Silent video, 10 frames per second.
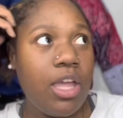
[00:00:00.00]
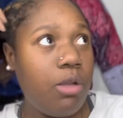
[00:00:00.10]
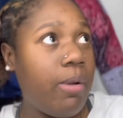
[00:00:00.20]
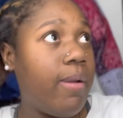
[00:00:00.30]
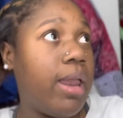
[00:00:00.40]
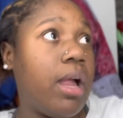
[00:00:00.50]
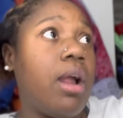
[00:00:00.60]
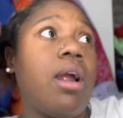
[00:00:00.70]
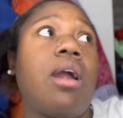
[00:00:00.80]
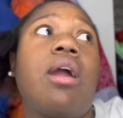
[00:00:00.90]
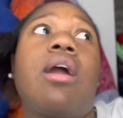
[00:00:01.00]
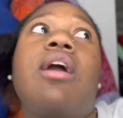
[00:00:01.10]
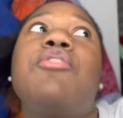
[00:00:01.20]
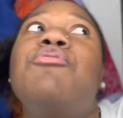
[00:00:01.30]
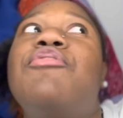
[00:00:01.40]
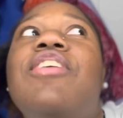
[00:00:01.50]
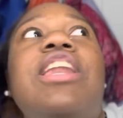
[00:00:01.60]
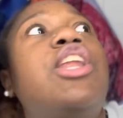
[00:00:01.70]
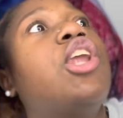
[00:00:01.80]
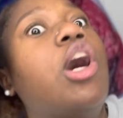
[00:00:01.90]
You heard that, girl? You
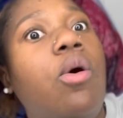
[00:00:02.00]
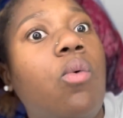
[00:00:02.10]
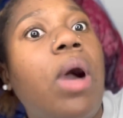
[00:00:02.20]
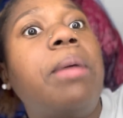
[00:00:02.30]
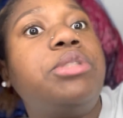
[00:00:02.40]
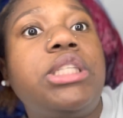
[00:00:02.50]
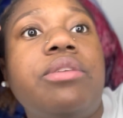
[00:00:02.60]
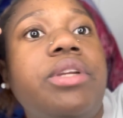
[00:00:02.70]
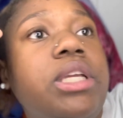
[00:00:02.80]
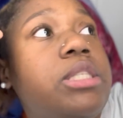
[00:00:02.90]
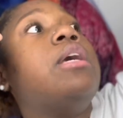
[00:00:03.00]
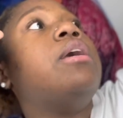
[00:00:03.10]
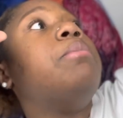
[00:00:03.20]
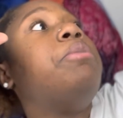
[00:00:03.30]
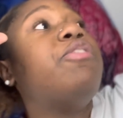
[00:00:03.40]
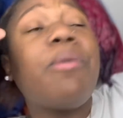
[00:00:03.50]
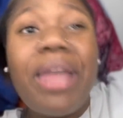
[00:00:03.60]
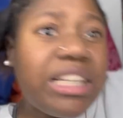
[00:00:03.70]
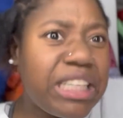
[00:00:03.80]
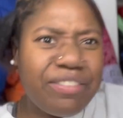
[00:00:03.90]
funny? No, I'm serious. Before
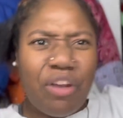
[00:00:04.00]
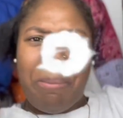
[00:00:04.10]
we get into the video,